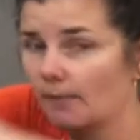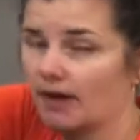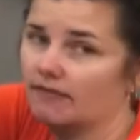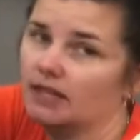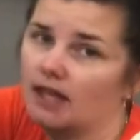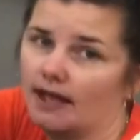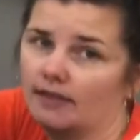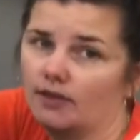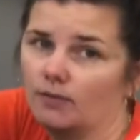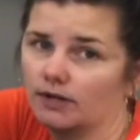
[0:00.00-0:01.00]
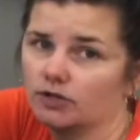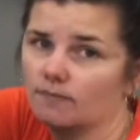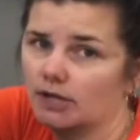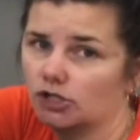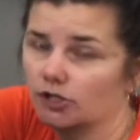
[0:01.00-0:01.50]
above the line that you want
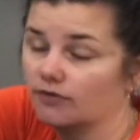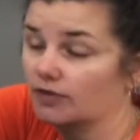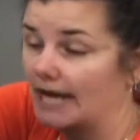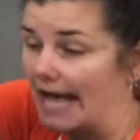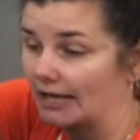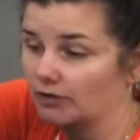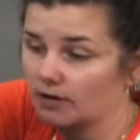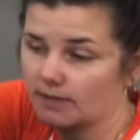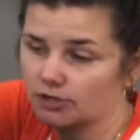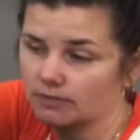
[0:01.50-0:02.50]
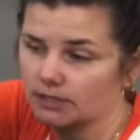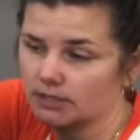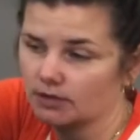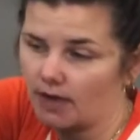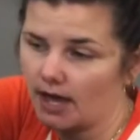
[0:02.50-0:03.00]
to measure for an accurate
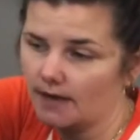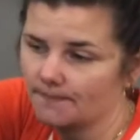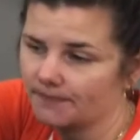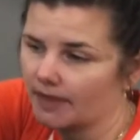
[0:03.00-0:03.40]
measurement, okay?